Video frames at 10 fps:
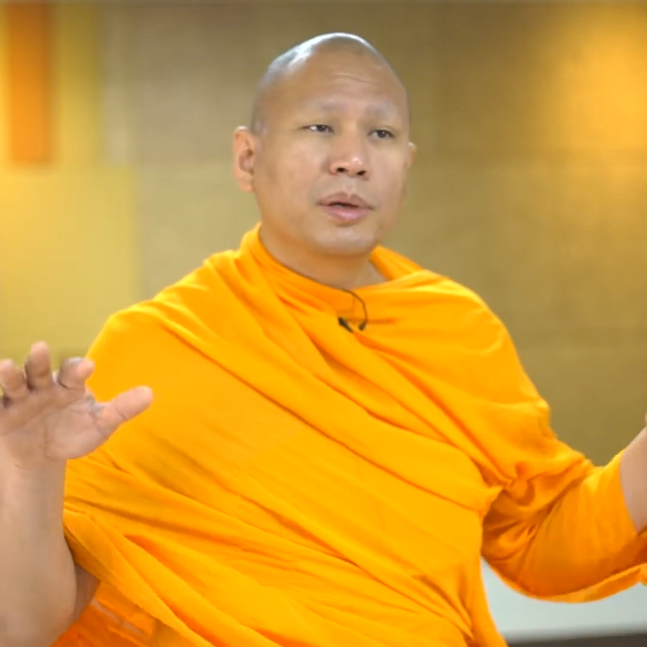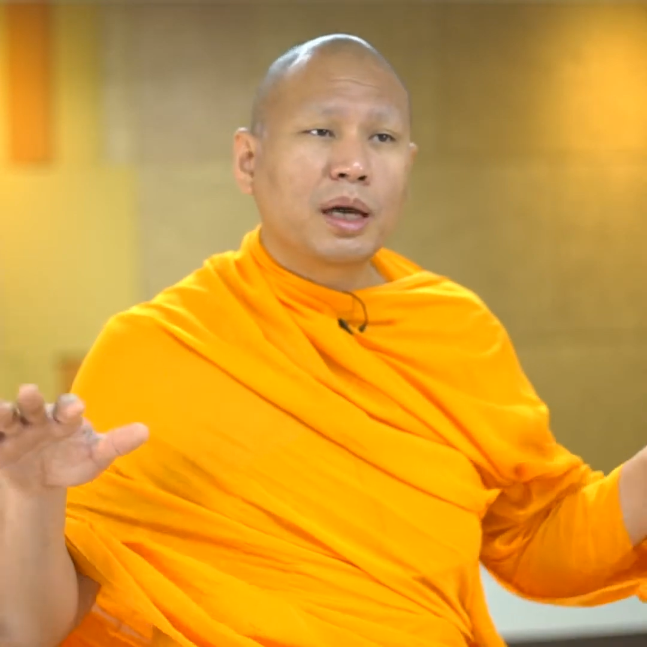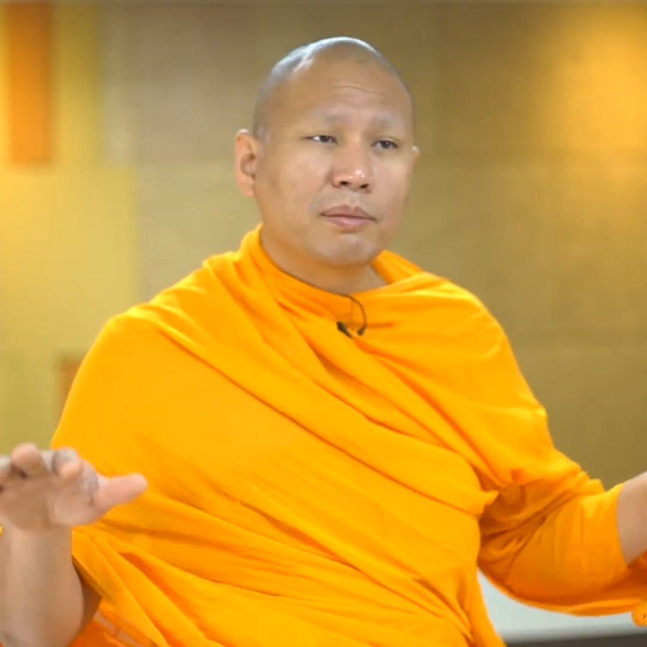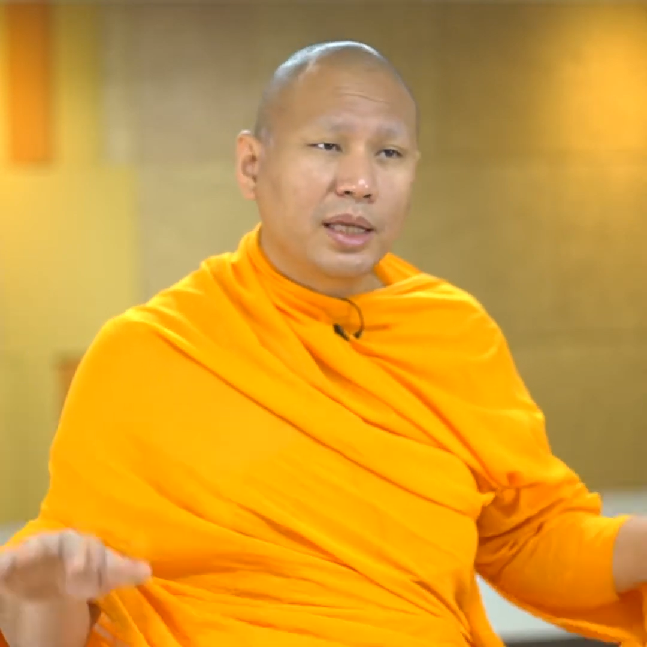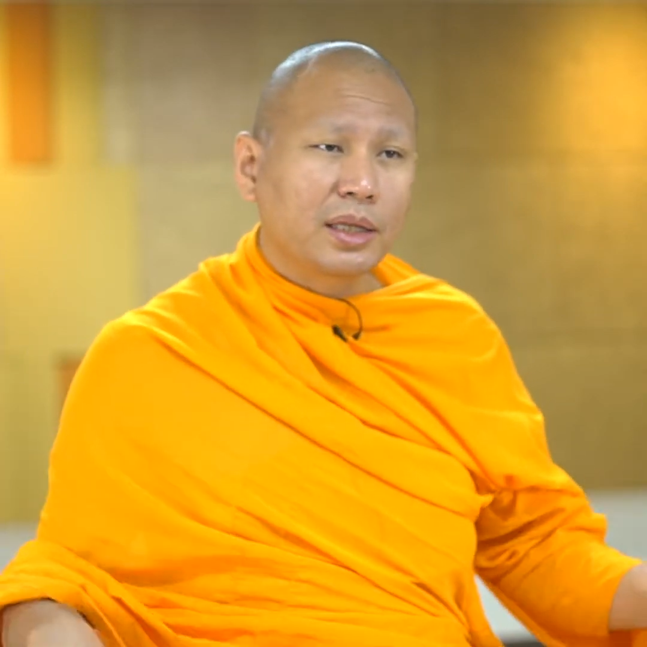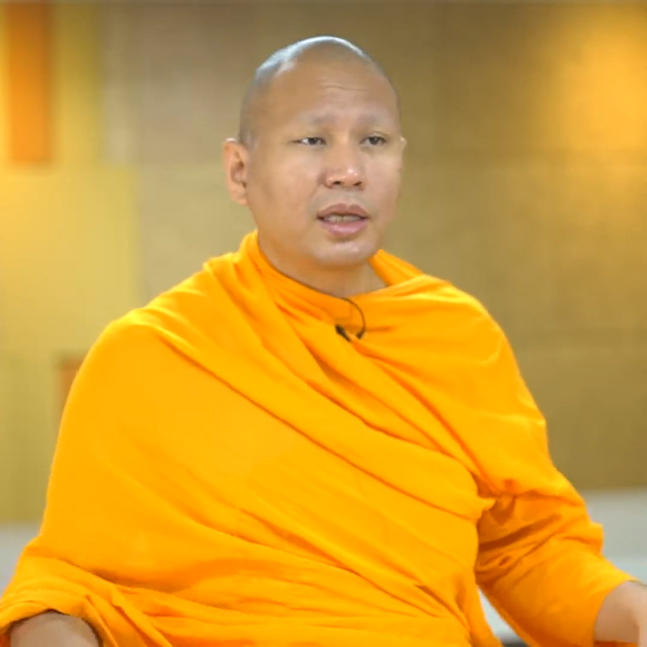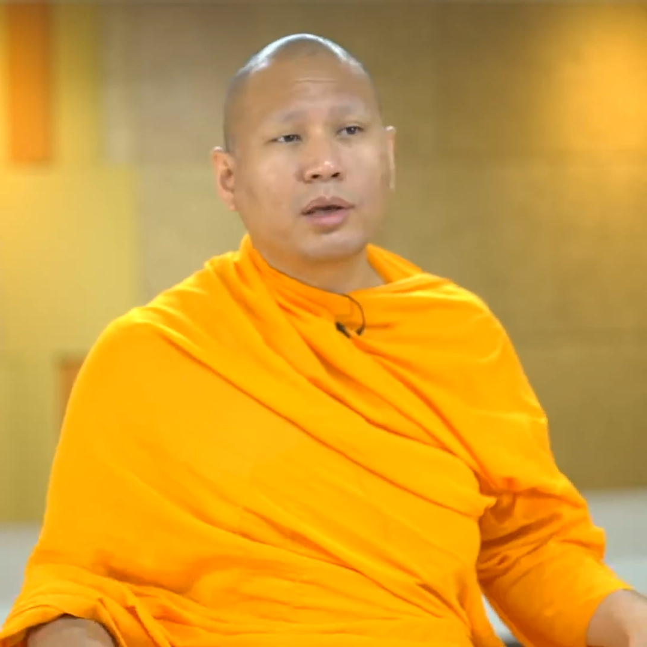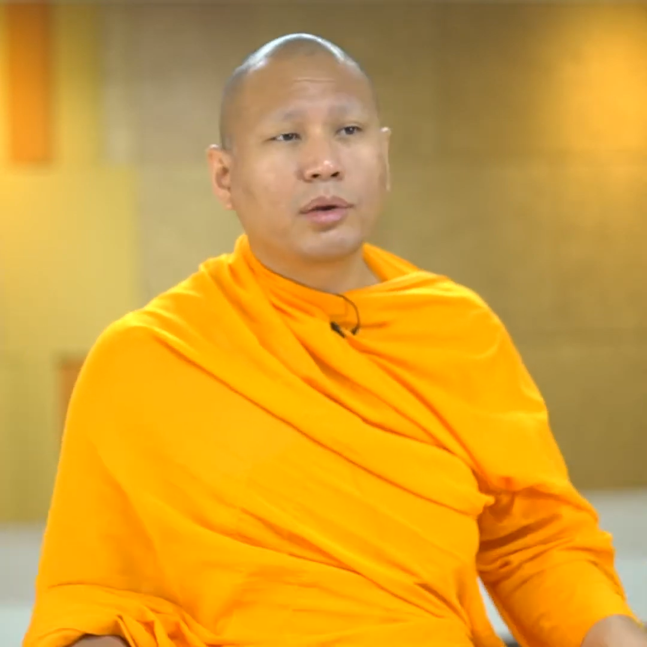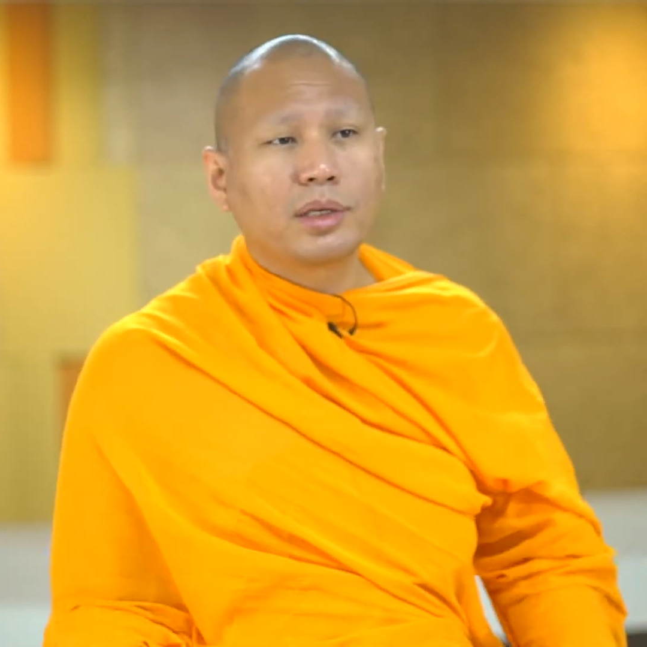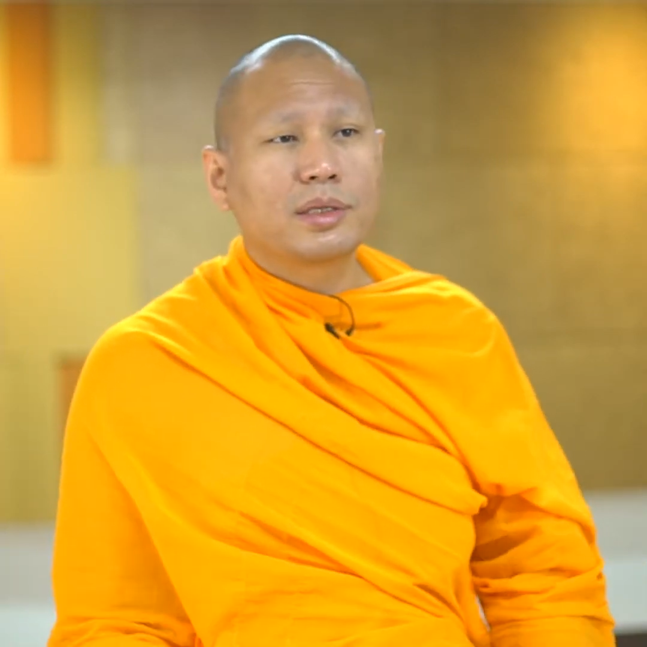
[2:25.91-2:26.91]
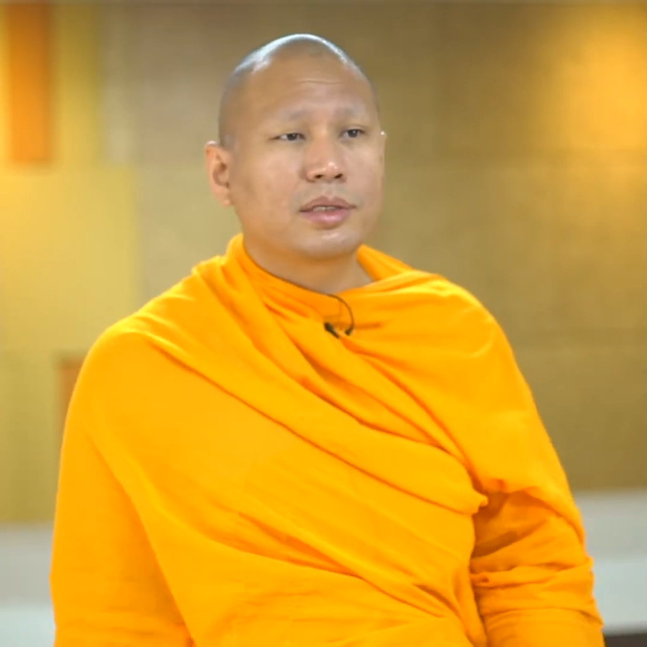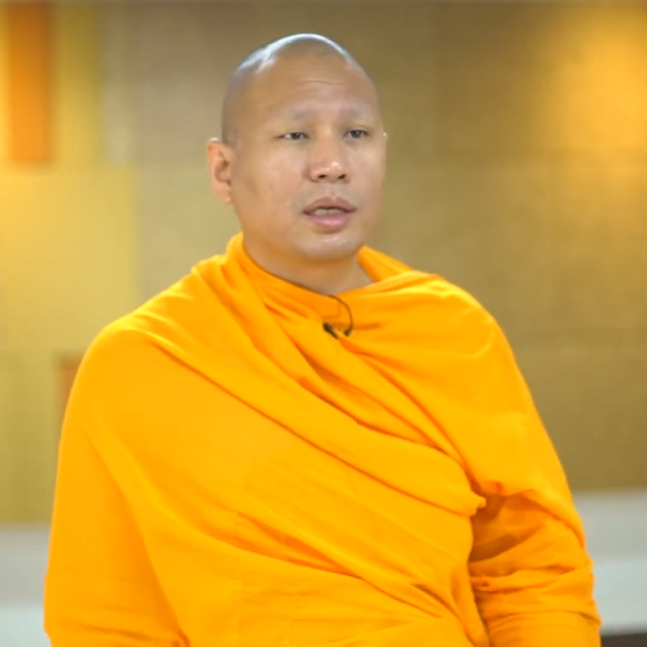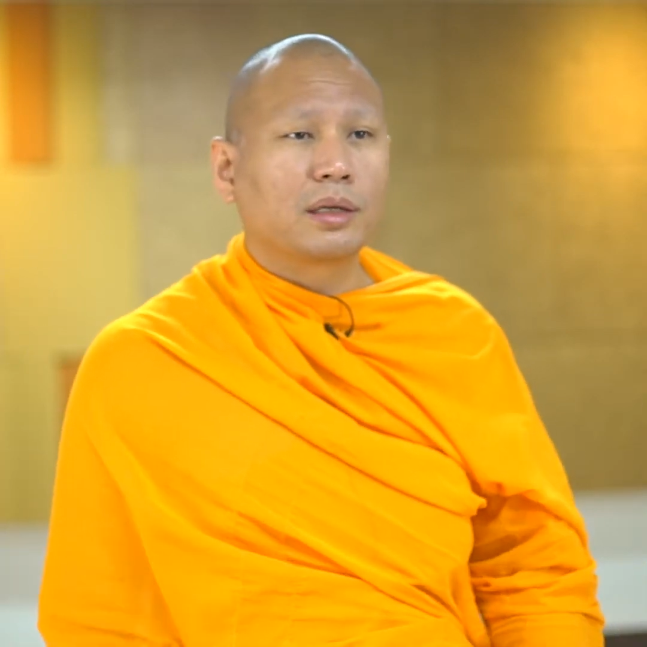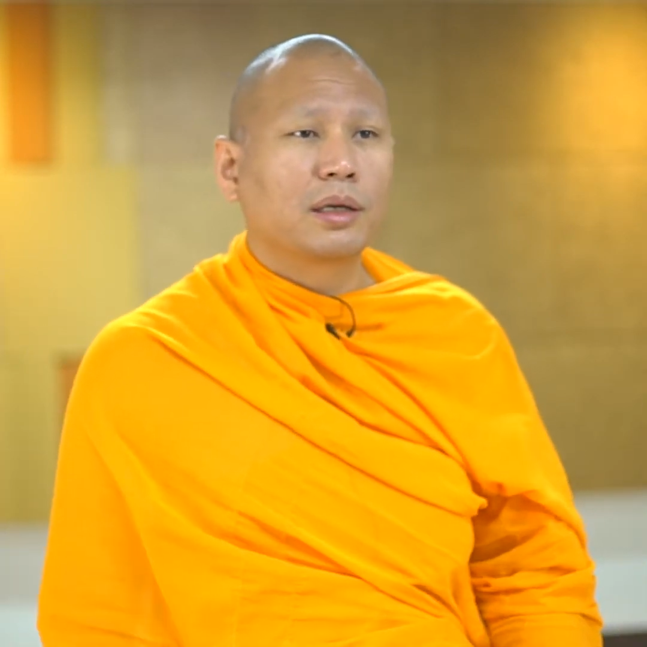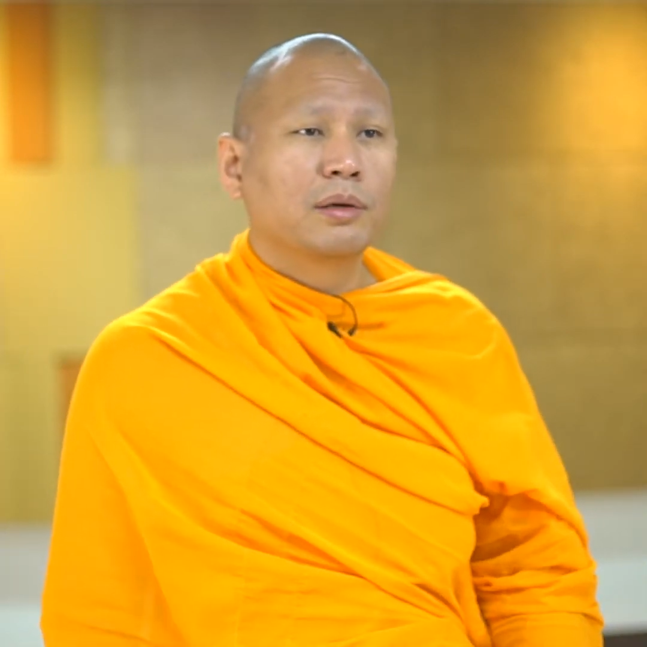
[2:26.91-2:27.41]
become less egotistic.